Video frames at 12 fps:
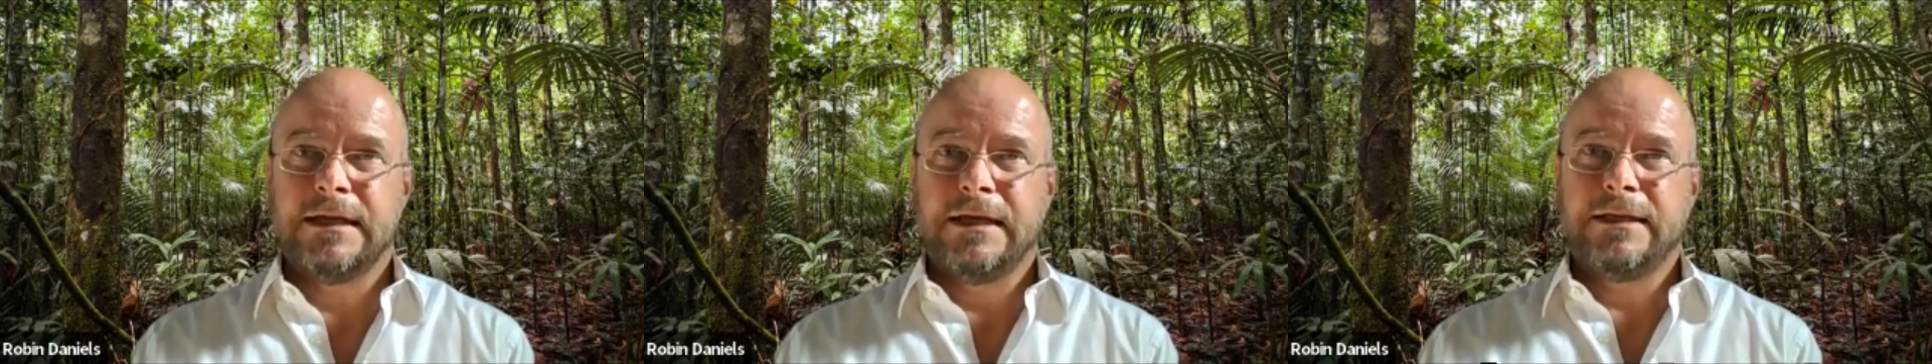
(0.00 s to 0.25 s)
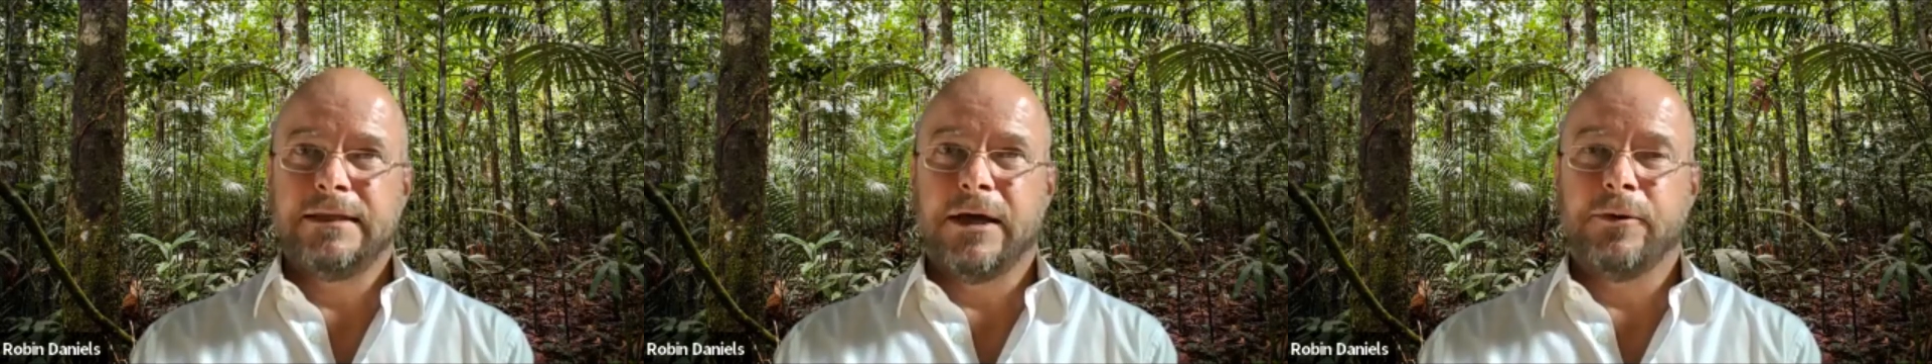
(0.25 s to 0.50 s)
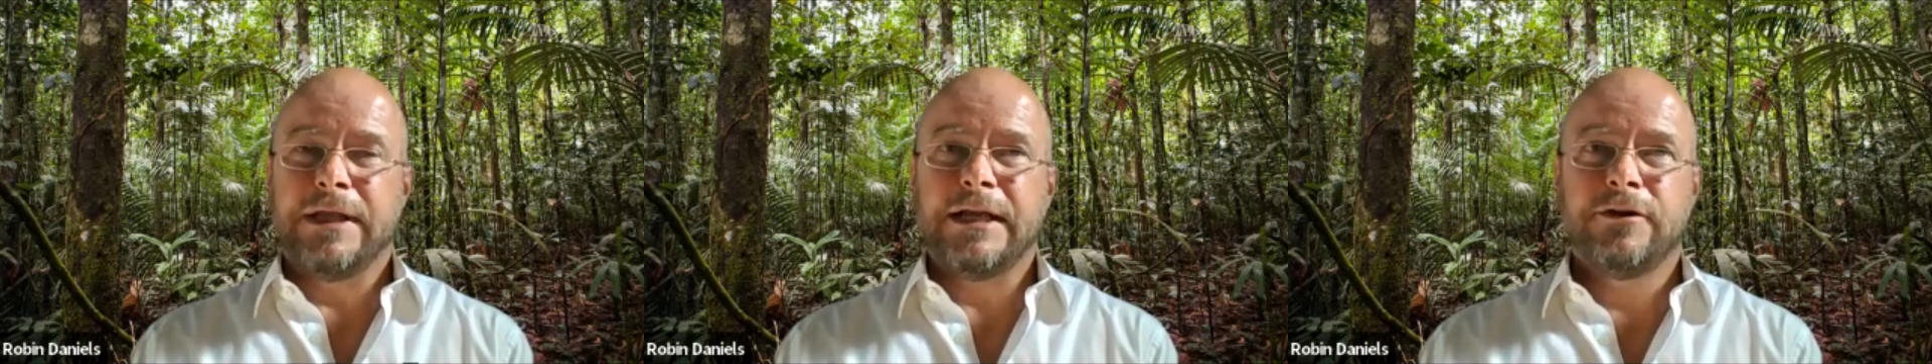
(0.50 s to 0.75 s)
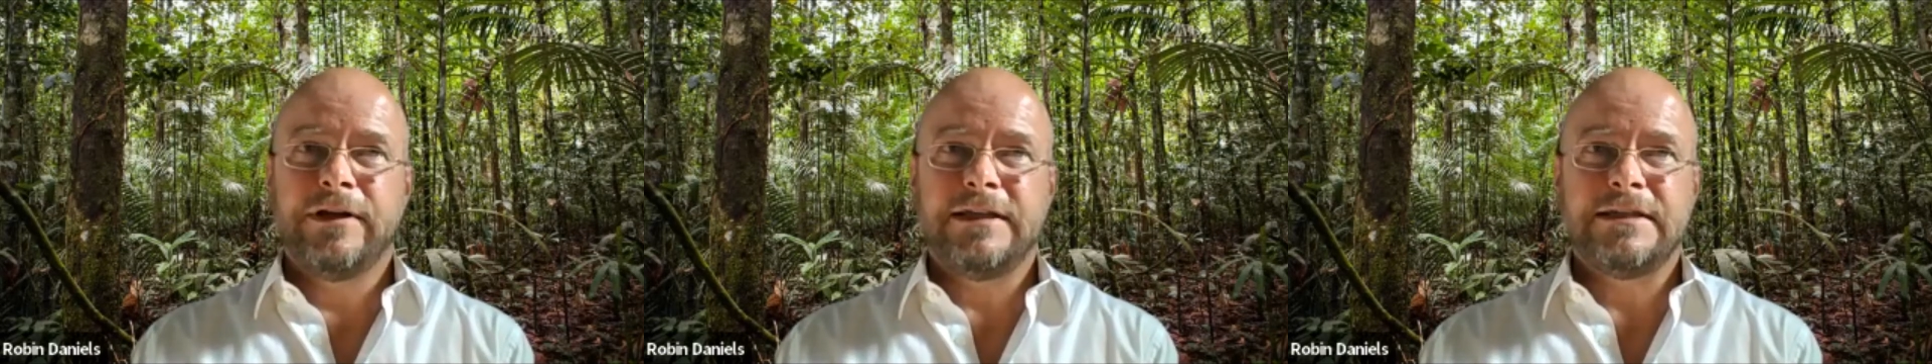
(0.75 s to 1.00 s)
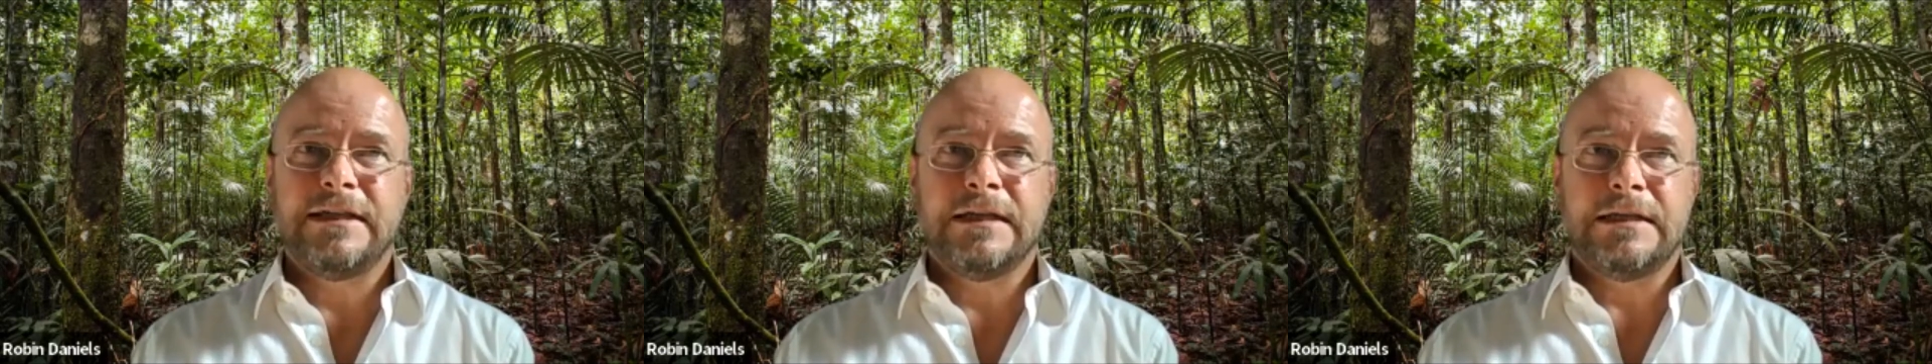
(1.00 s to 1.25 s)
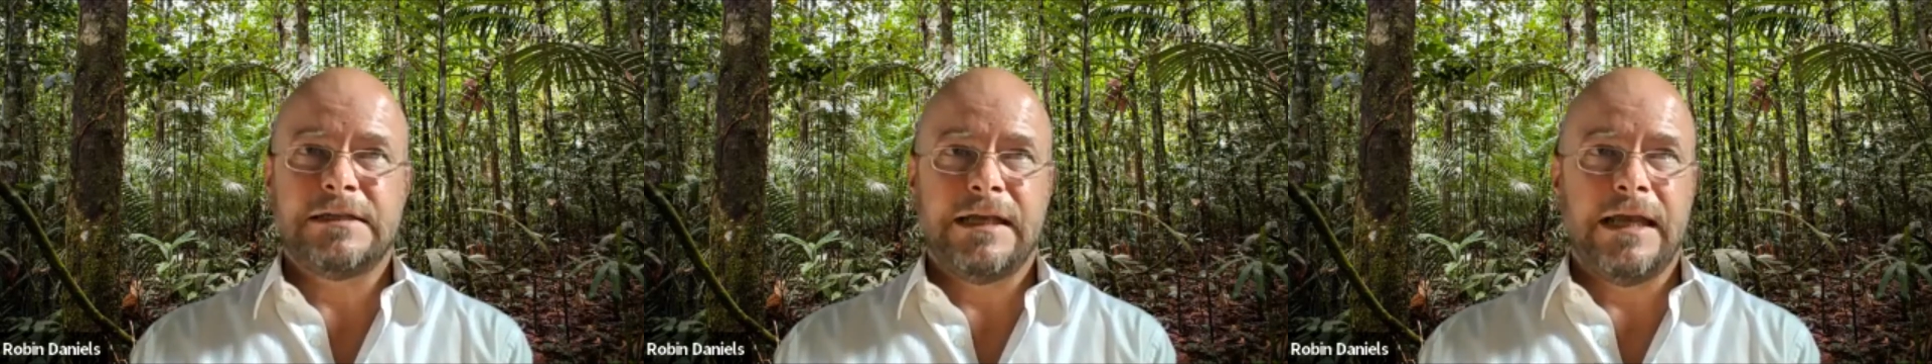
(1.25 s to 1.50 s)
they will increasingly
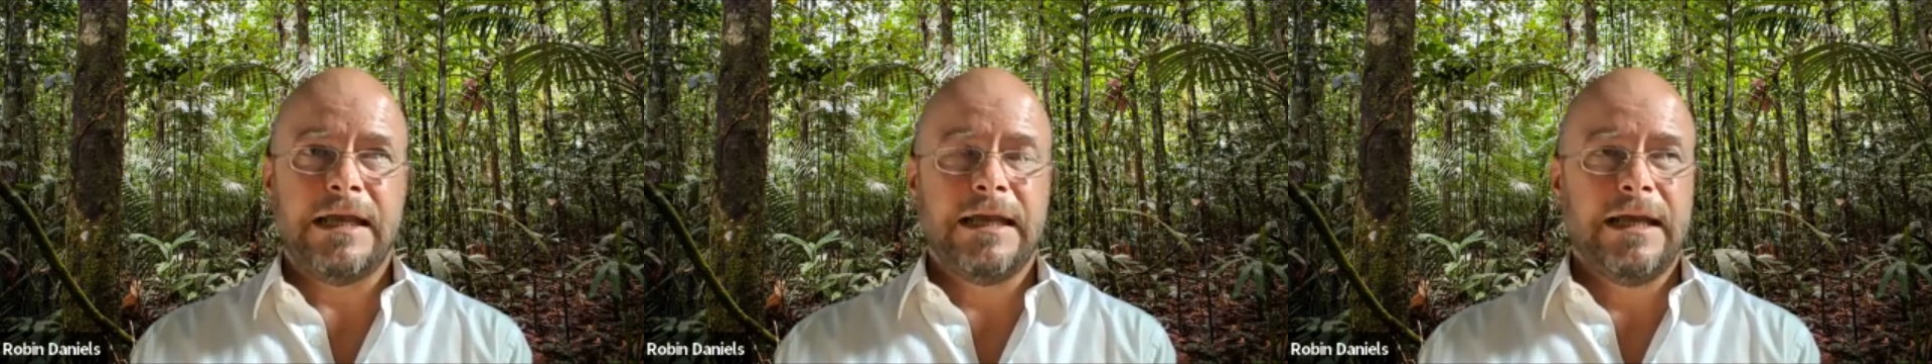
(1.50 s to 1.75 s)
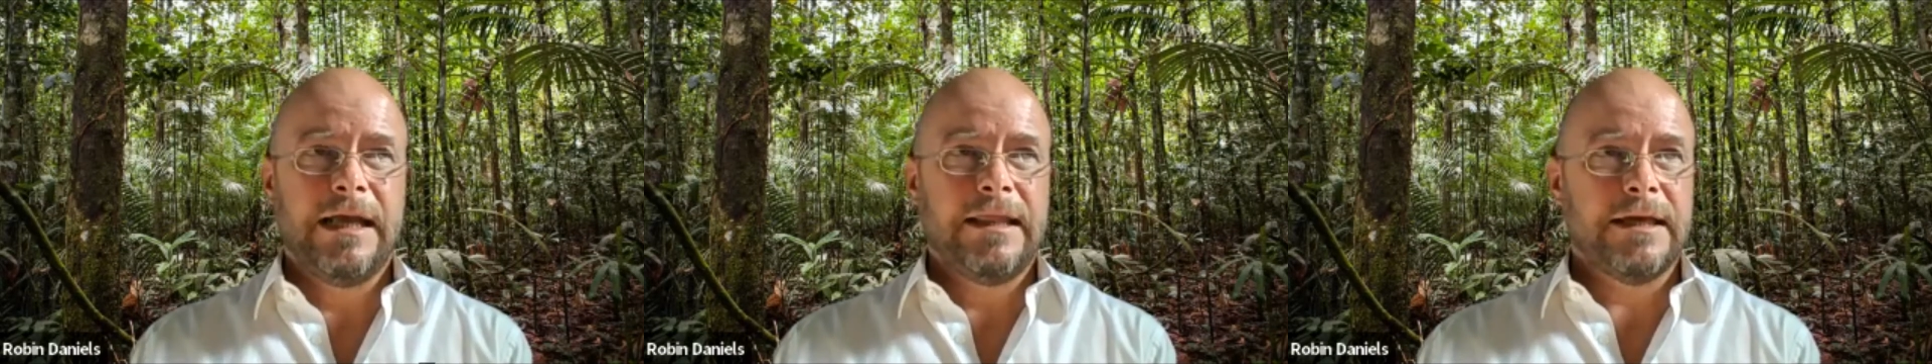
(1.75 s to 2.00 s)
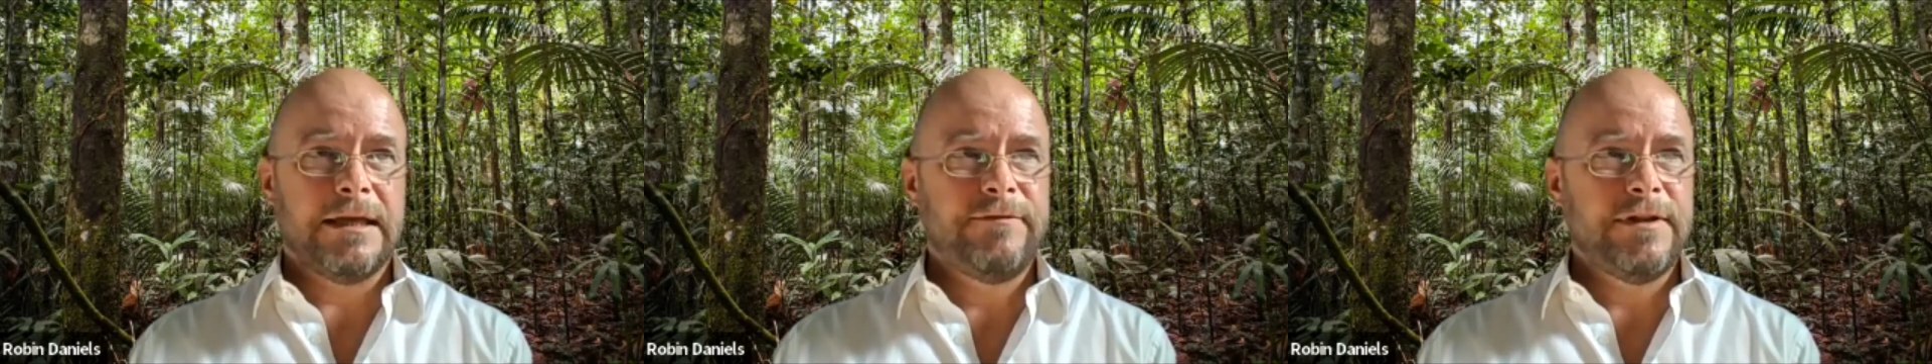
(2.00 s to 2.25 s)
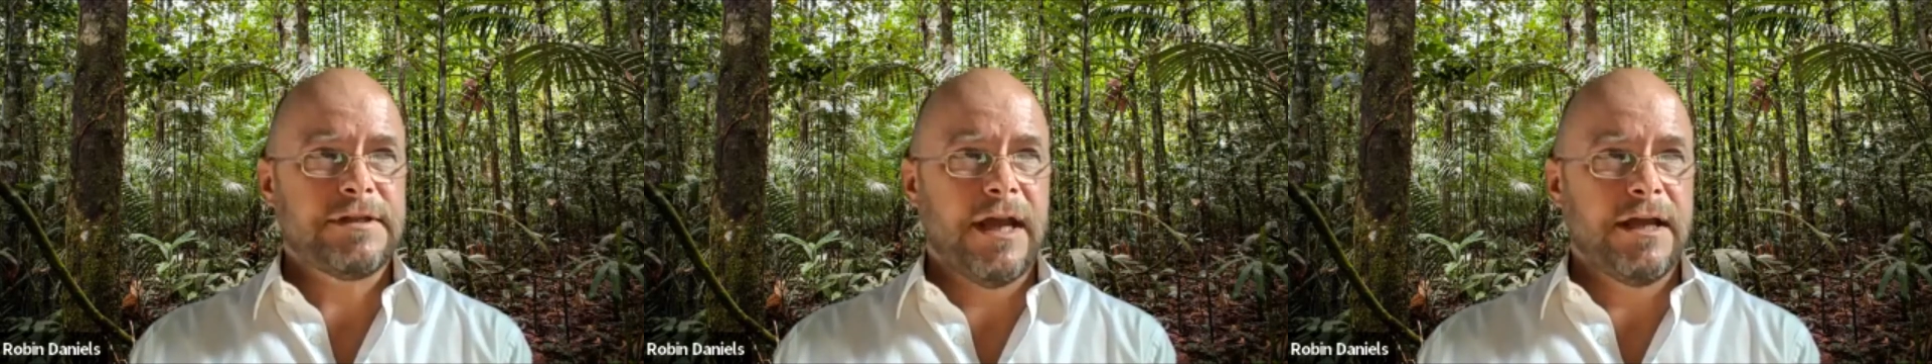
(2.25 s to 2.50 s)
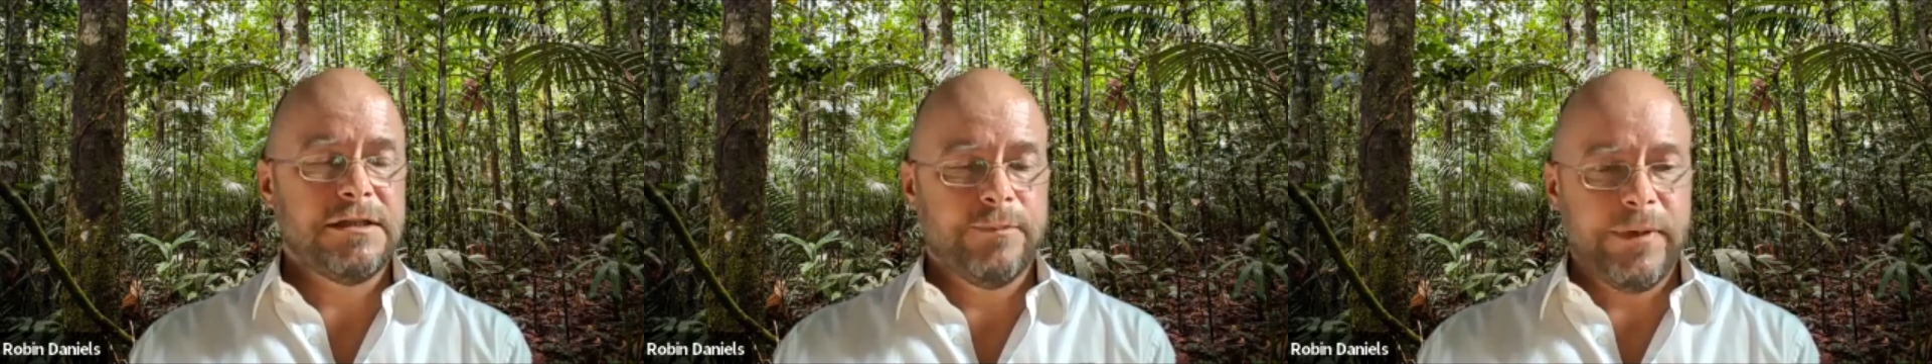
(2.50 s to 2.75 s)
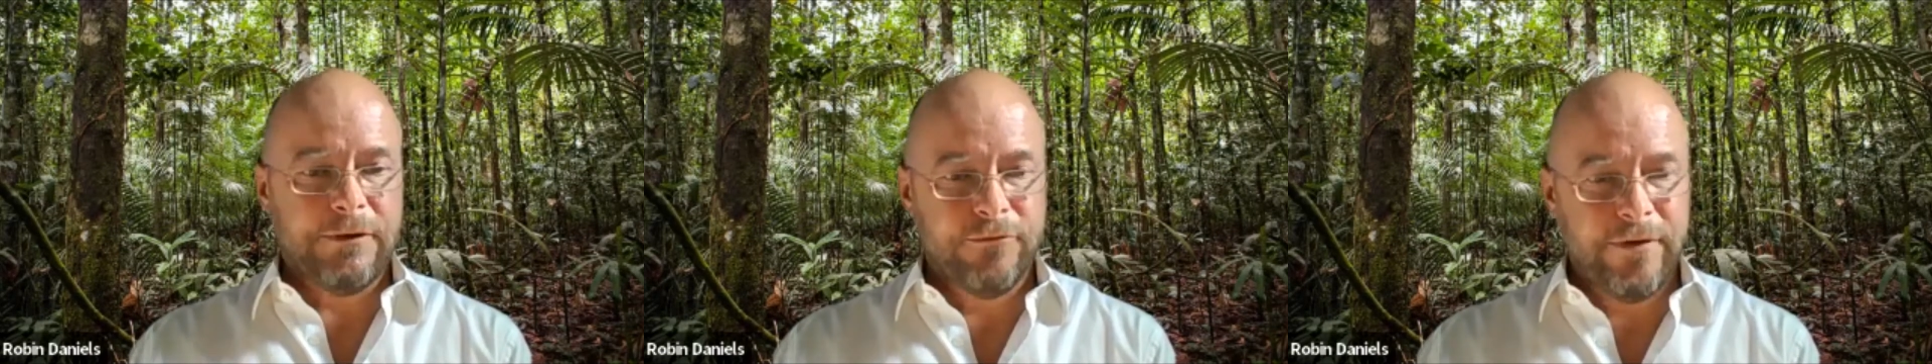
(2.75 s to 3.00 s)
see that if it's going to
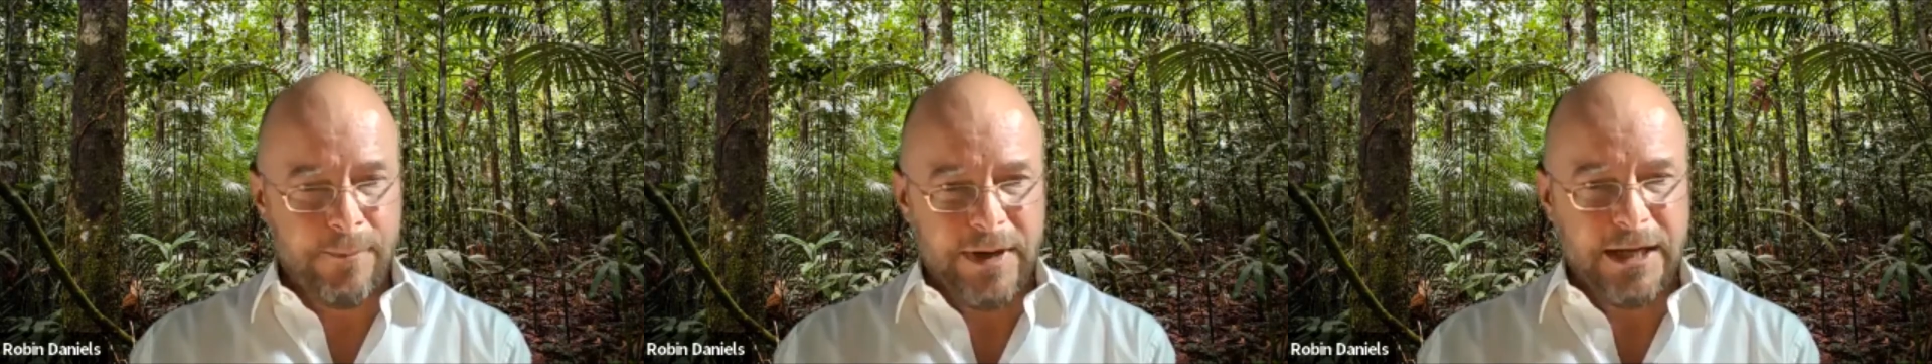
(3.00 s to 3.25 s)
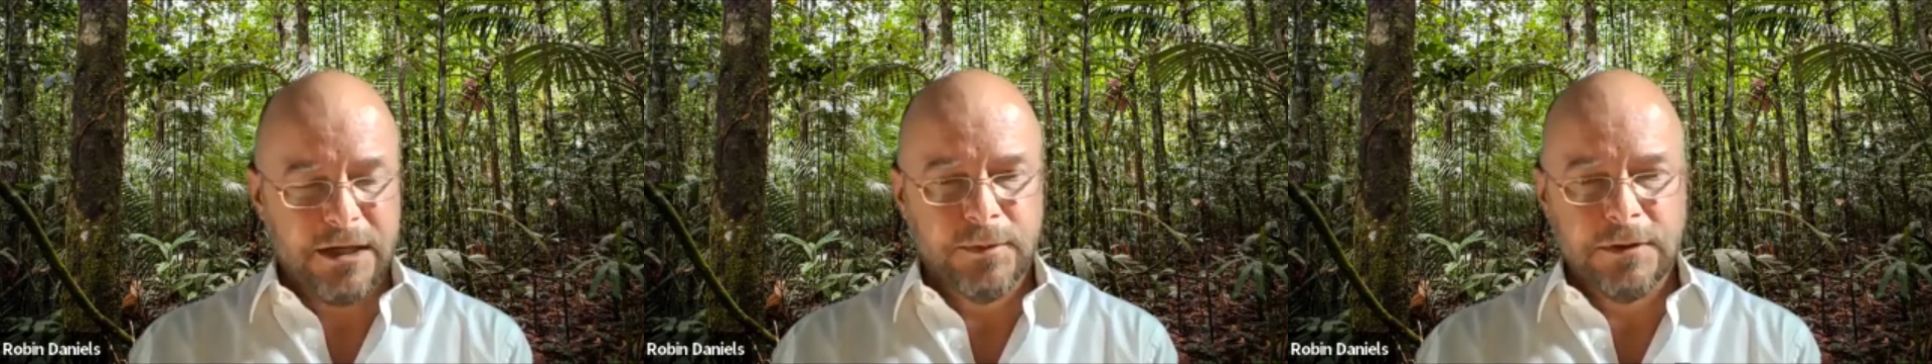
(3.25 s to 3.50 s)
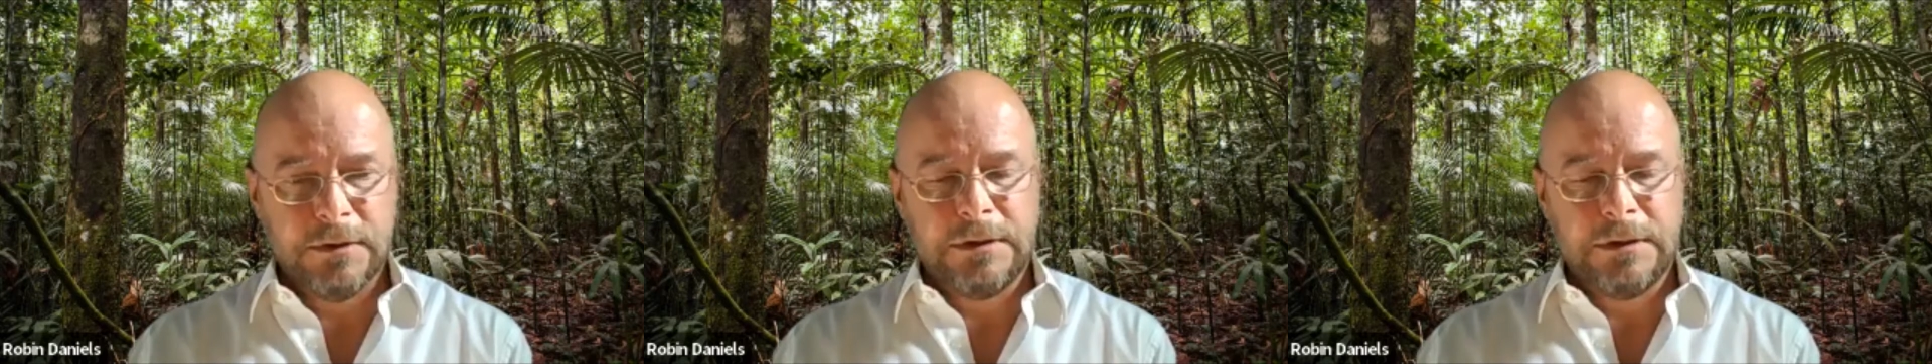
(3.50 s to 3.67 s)
be replicable,